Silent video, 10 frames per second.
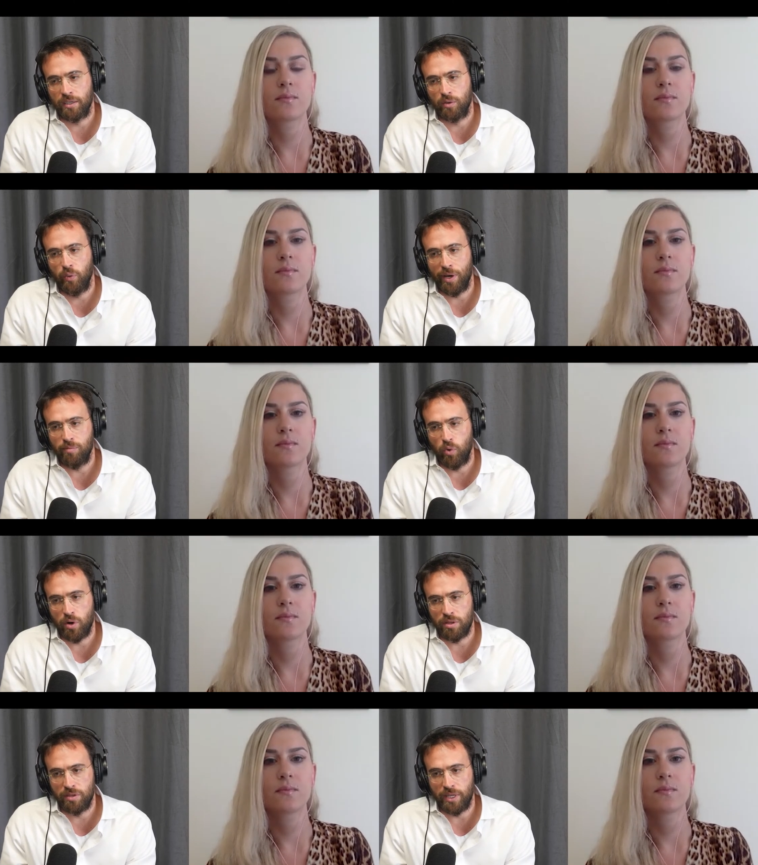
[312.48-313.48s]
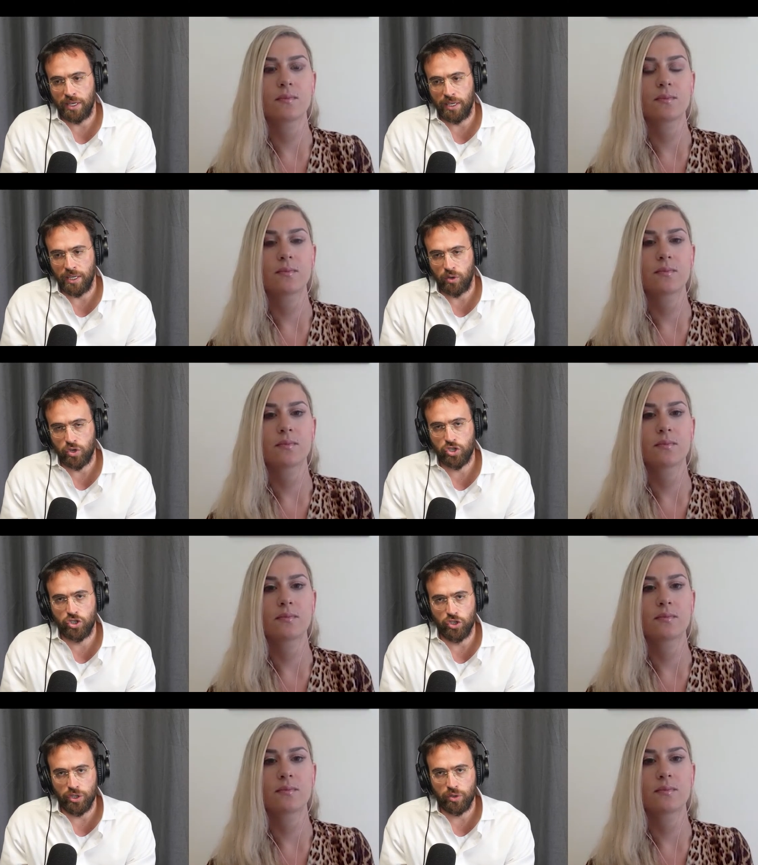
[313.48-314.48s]
Speaker 1: way more than they need or
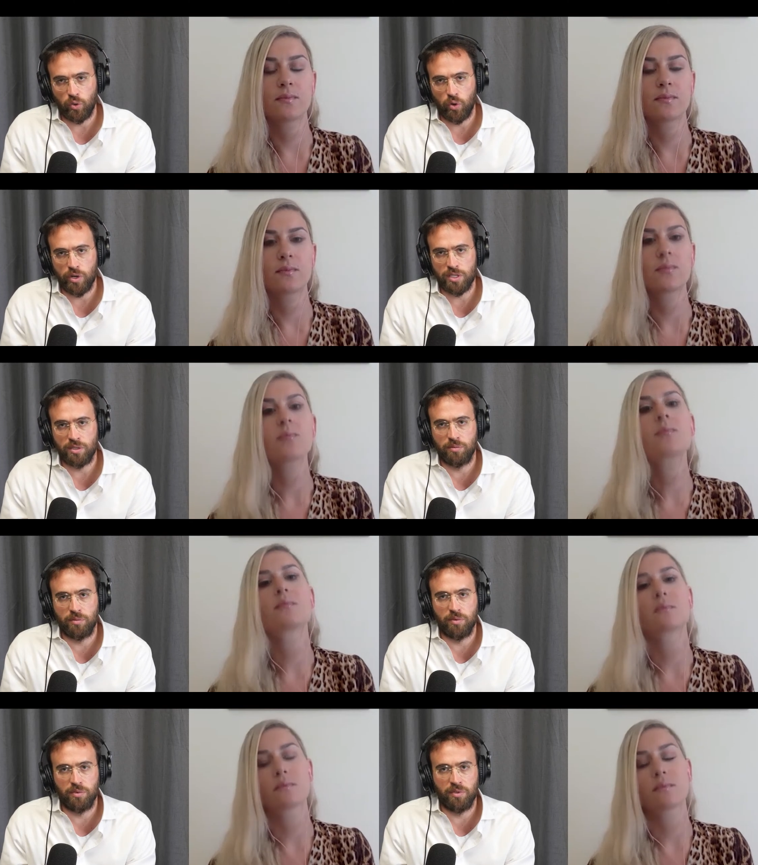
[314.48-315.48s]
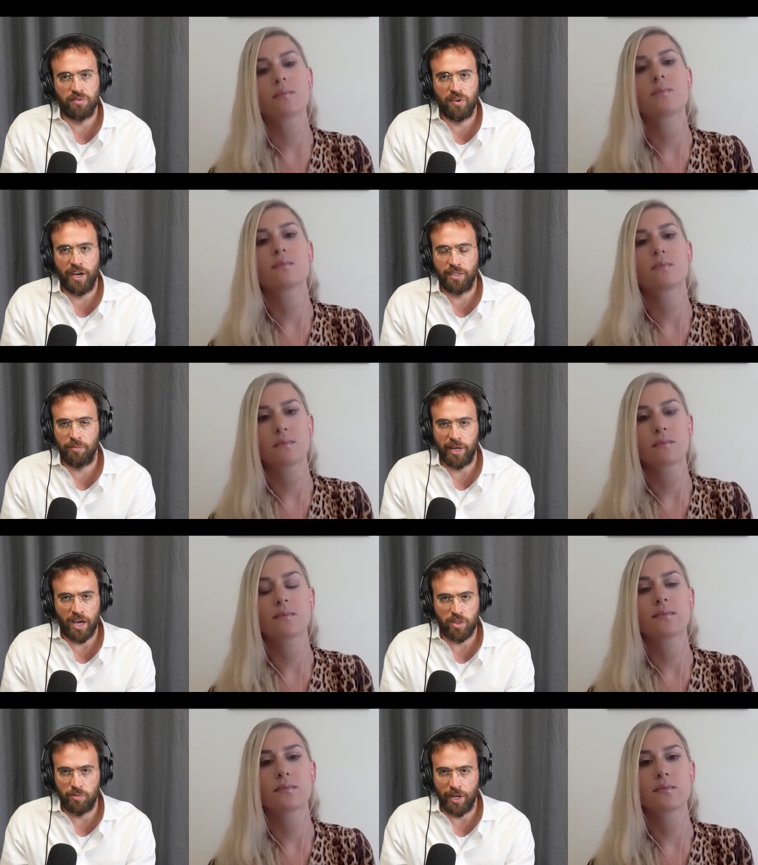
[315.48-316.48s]
should, or is it defined by
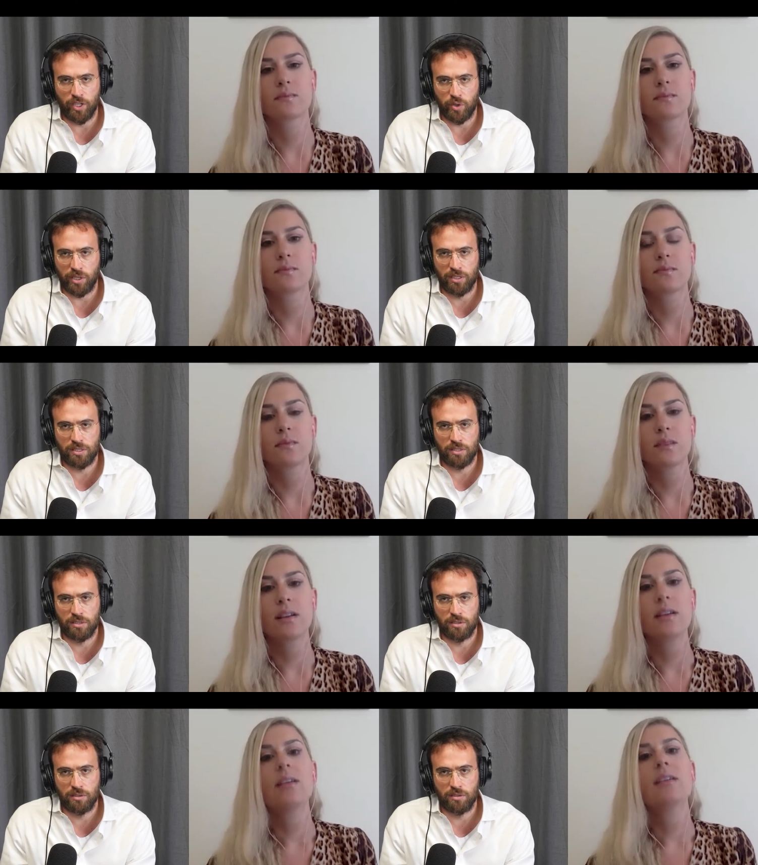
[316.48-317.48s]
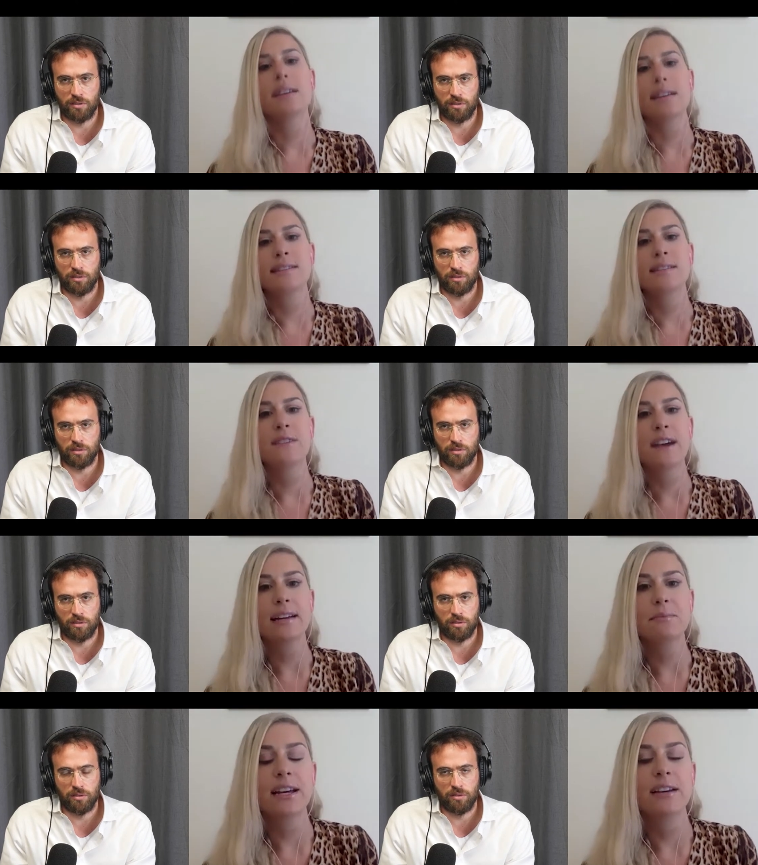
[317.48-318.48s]
other metrics?
Speaker 2: It's
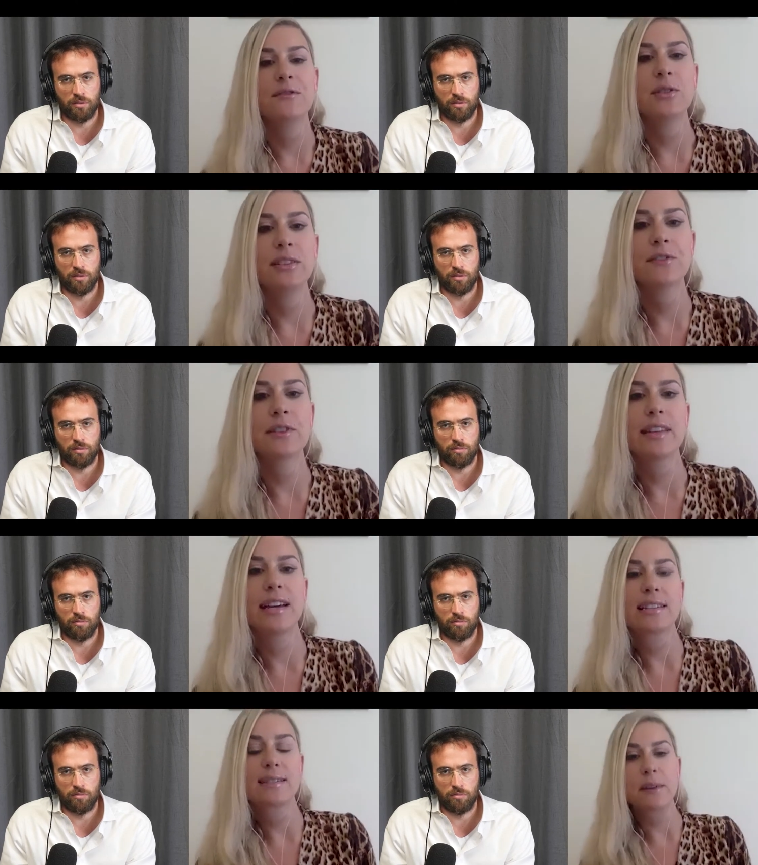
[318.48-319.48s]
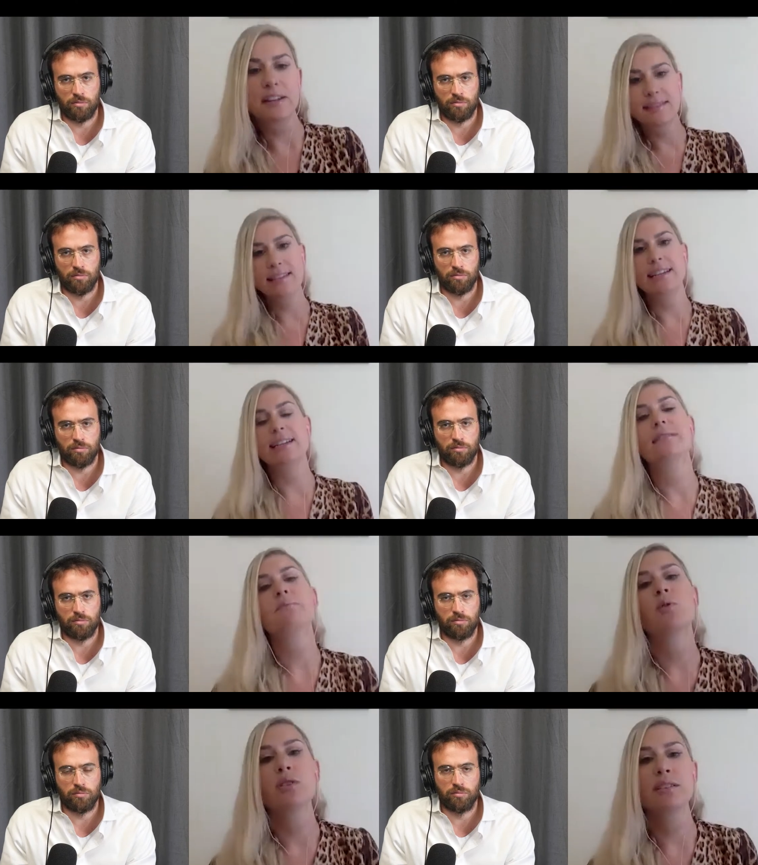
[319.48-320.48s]
defined by a few different things, but it's
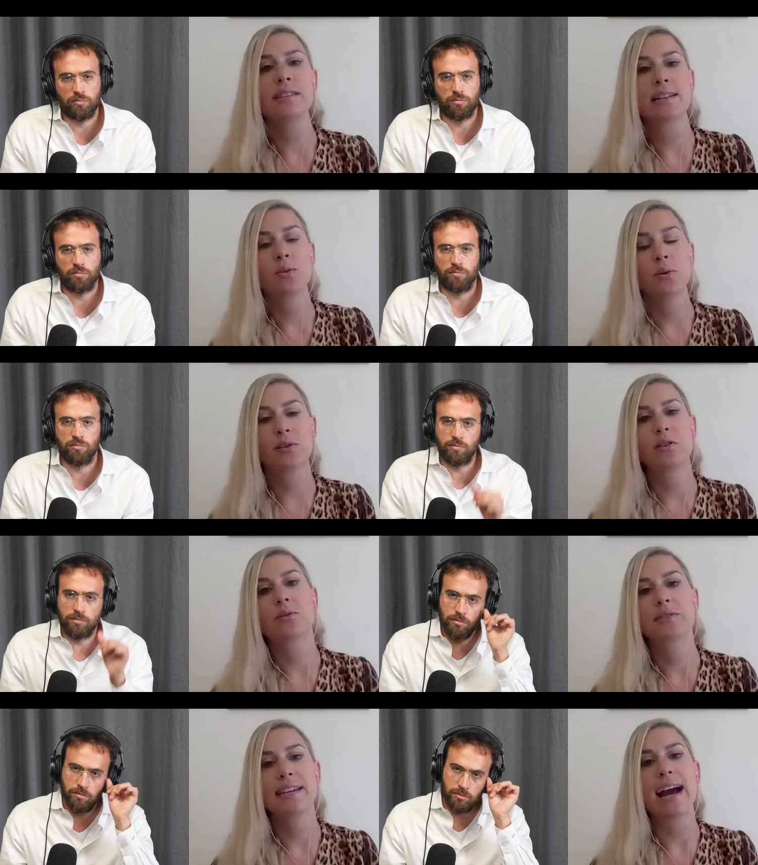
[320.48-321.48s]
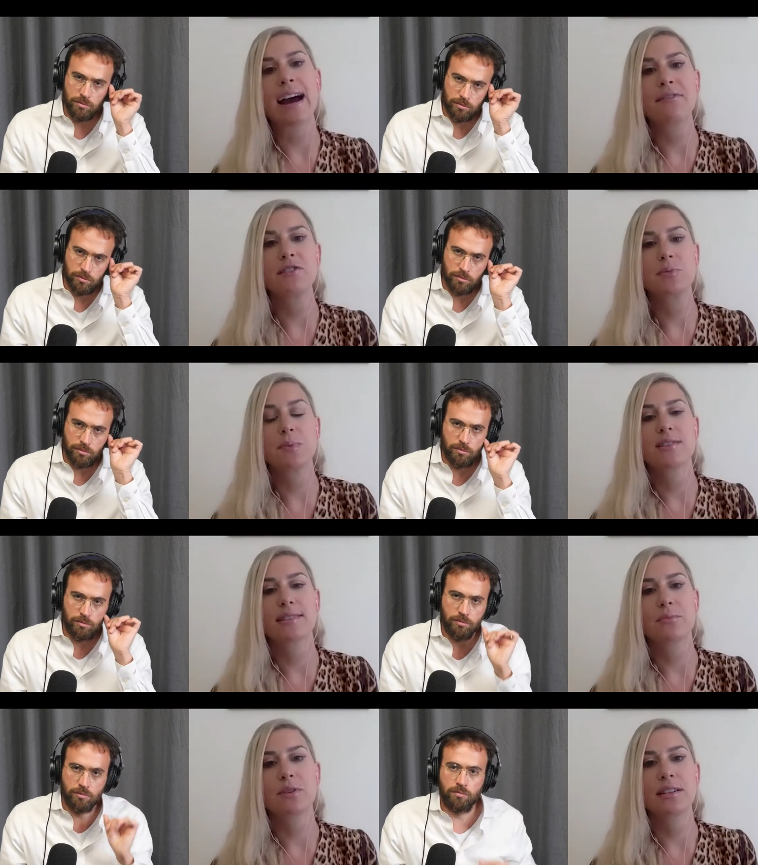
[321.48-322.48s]
eating more than, quote unquote, the
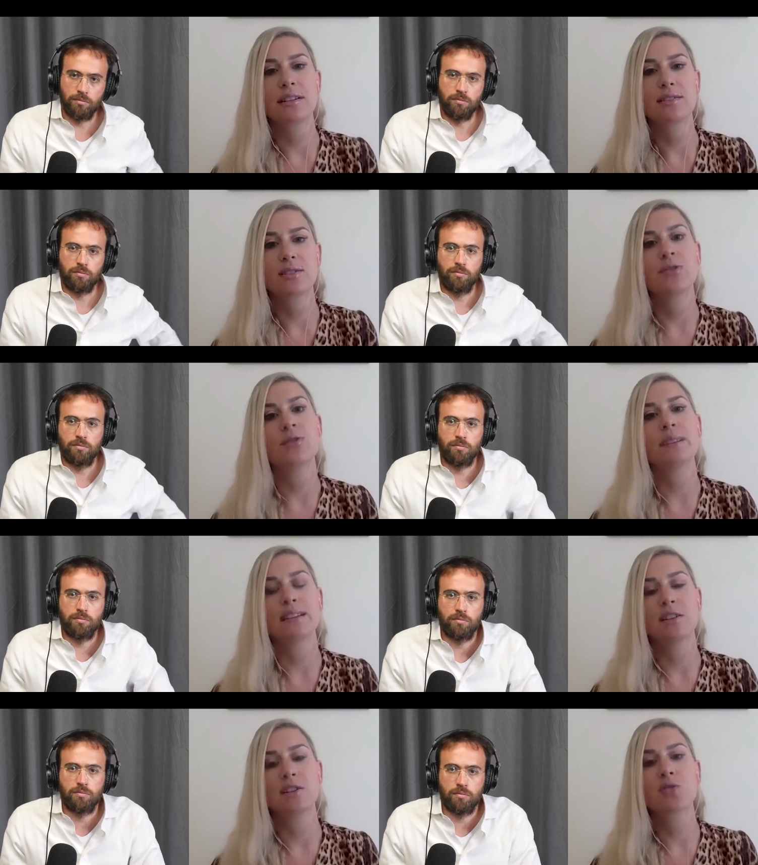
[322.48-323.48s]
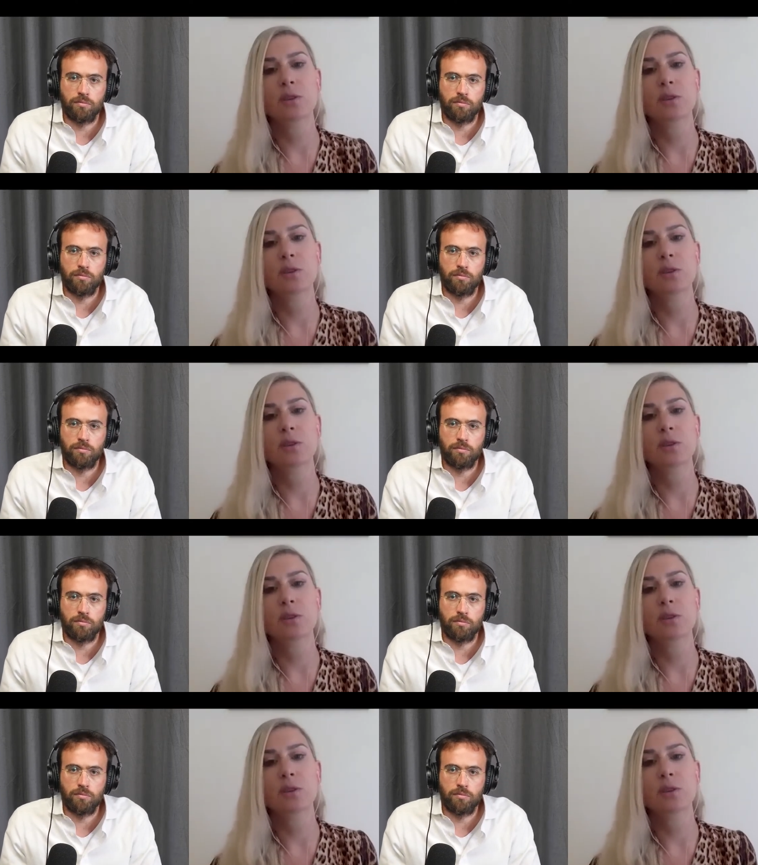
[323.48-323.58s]
average person would consume in a